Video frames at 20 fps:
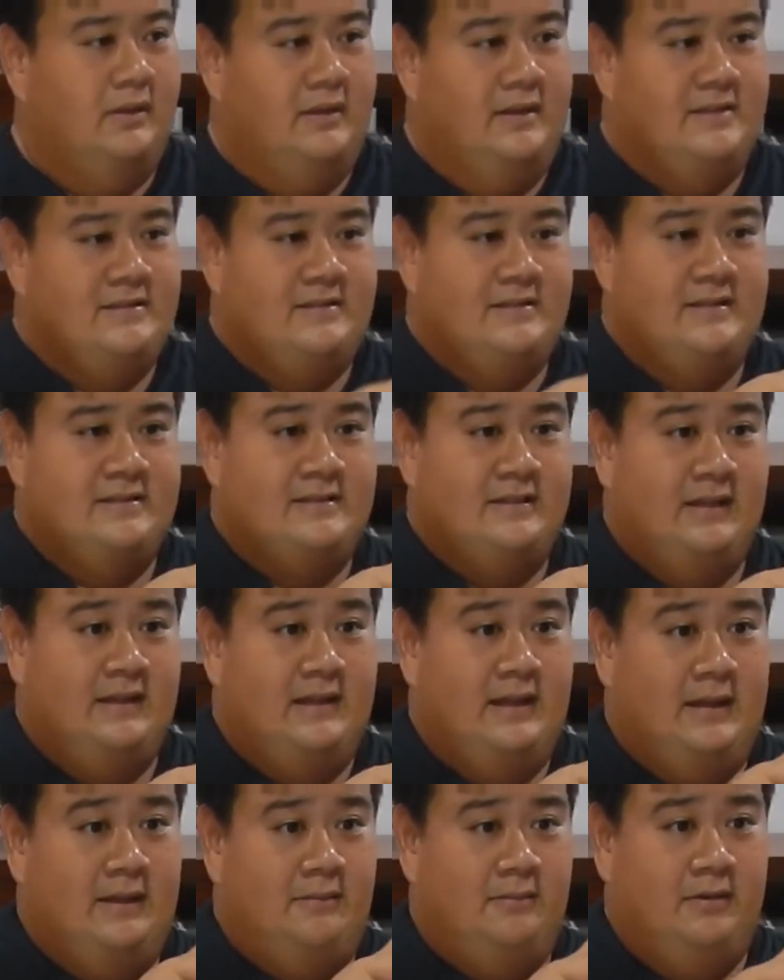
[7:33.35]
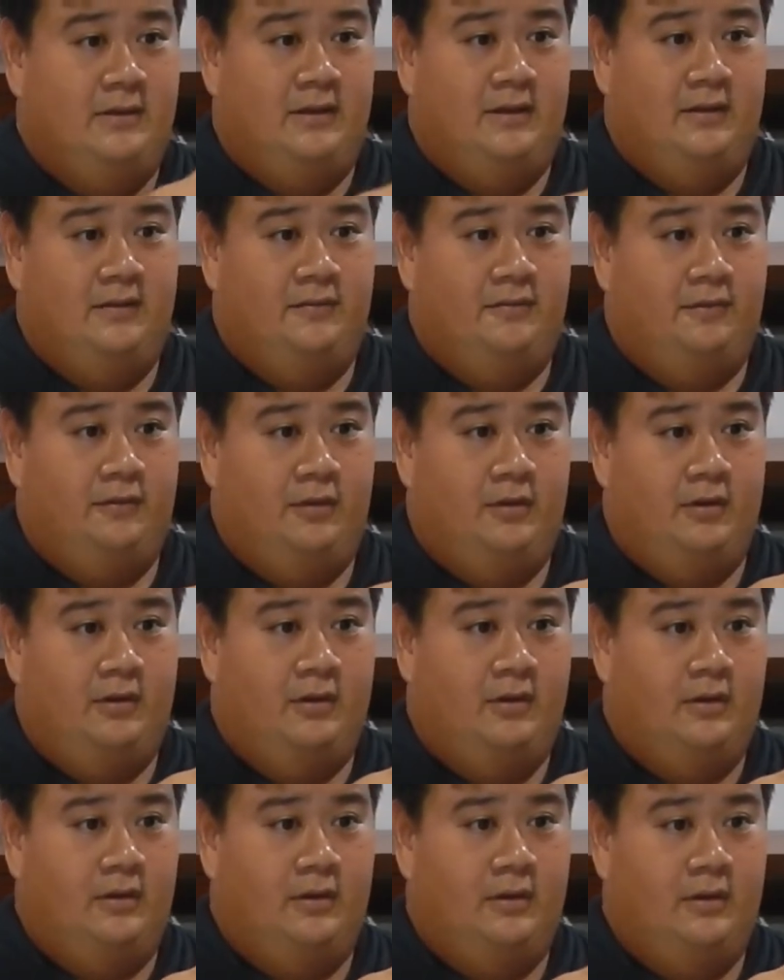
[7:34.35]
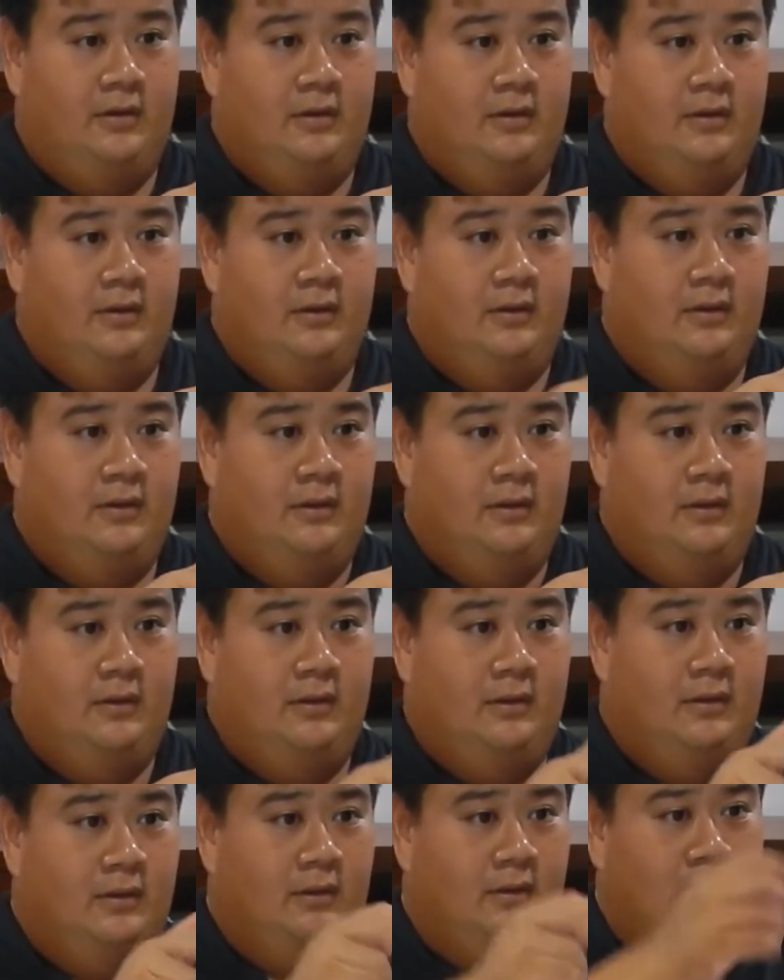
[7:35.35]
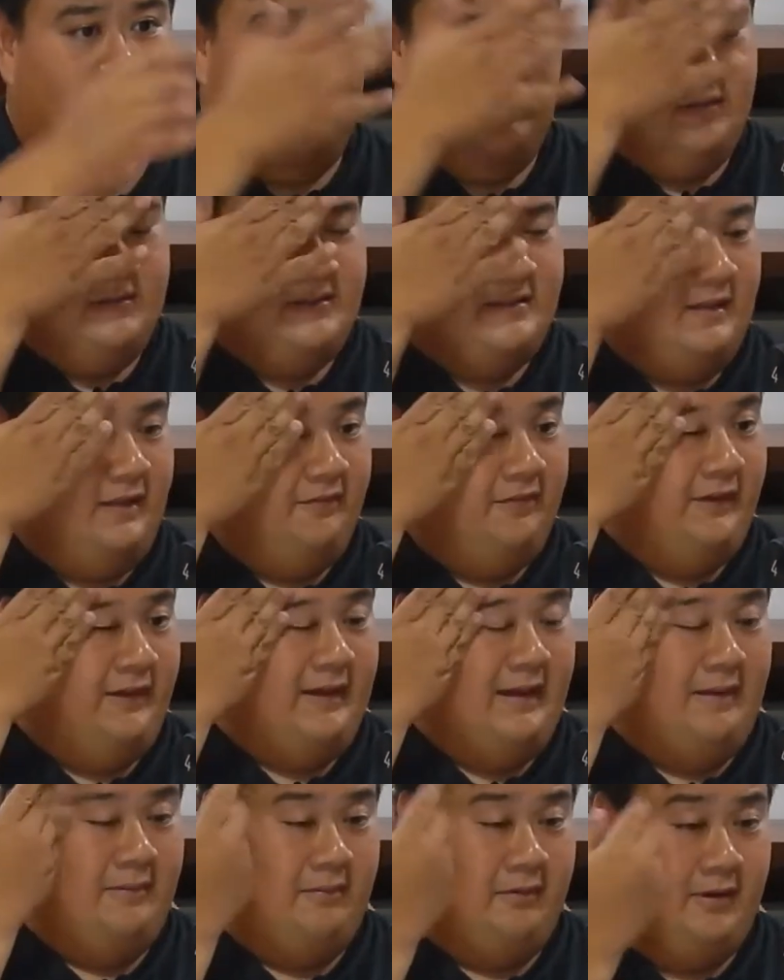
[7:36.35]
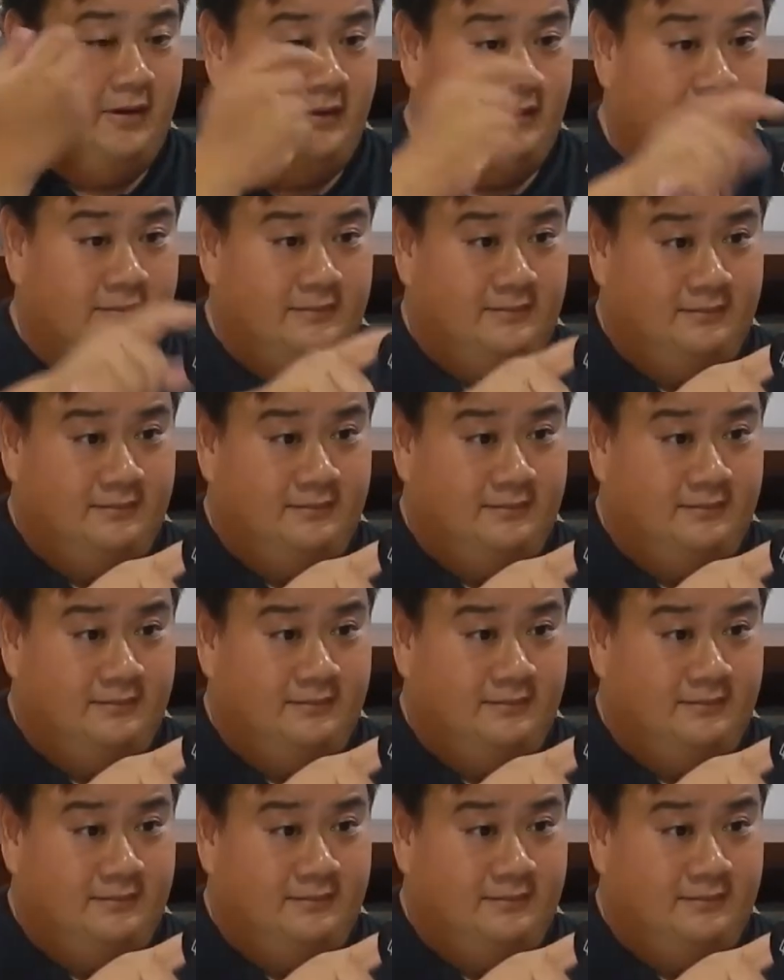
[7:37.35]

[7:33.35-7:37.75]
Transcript: This is the camera for a selfie camera.